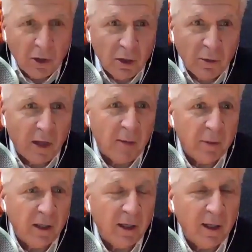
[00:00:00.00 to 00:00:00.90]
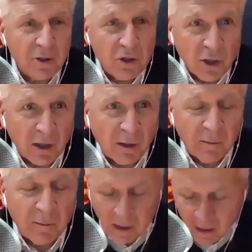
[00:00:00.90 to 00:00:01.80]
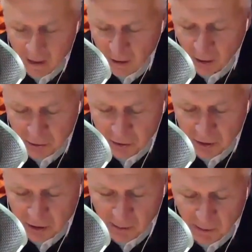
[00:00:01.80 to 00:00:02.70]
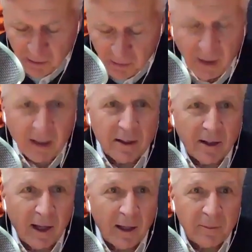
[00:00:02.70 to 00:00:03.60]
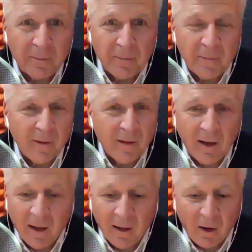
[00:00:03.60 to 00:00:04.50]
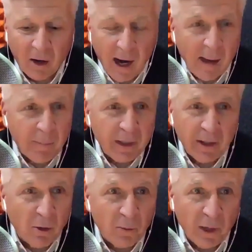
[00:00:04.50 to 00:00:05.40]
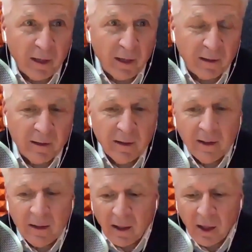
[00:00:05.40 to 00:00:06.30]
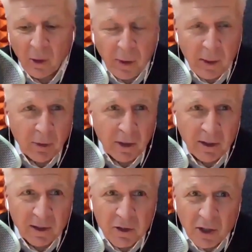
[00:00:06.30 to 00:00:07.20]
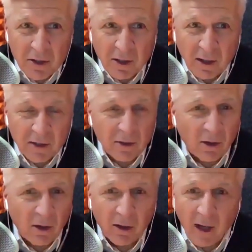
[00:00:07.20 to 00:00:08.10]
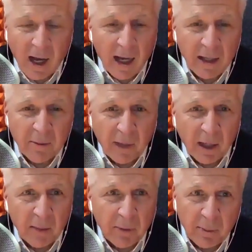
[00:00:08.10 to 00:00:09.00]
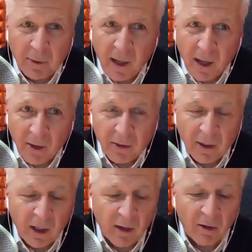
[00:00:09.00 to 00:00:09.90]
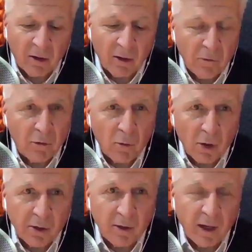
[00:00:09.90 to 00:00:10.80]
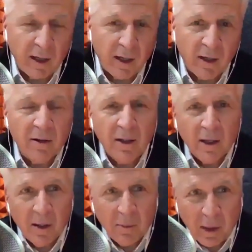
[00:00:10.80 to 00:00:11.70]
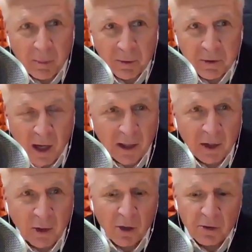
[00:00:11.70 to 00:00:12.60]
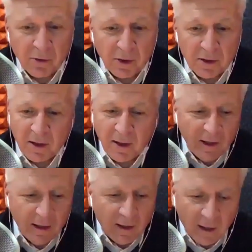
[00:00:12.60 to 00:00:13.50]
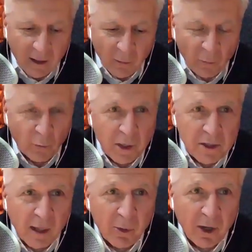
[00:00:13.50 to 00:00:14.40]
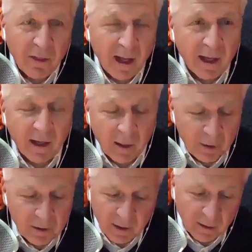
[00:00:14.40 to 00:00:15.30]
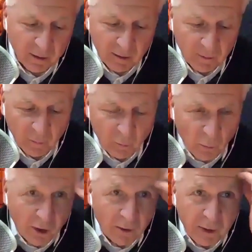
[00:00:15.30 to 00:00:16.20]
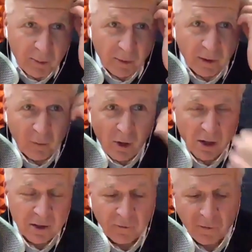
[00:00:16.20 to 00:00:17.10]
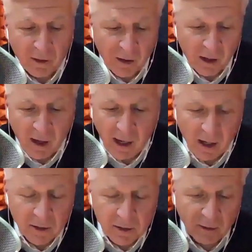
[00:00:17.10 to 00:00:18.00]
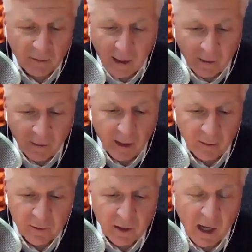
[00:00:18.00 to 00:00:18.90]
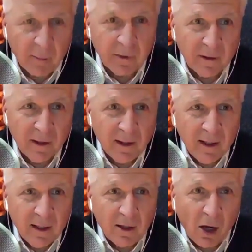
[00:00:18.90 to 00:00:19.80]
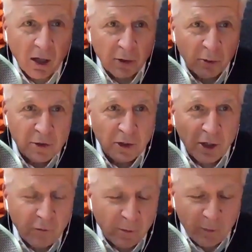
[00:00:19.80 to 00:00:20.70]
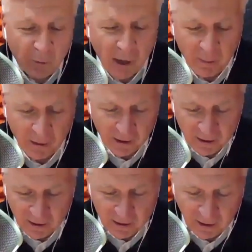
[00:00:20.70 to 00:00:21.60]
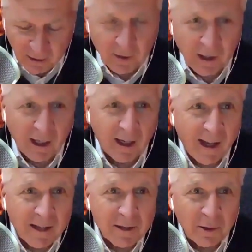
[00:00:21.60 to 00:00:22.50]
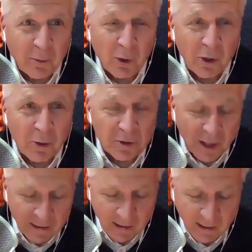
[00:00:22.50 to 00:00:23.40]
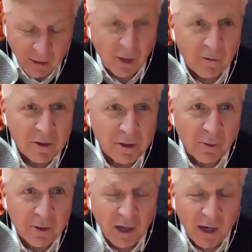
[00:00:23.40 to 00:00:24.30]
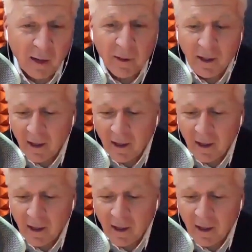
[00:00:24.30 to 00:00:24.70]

do without being at a gym. Those are just some of the things that are happening already. People in logistics are in high demand. People in healthcare are overworked right now. People stocking groceries. The reason I brought that up is one of the people that walks in front of our house, they've stopped and talked to us, from the proper distance the other day. And I asked the boy who was 19, do you have a summer job?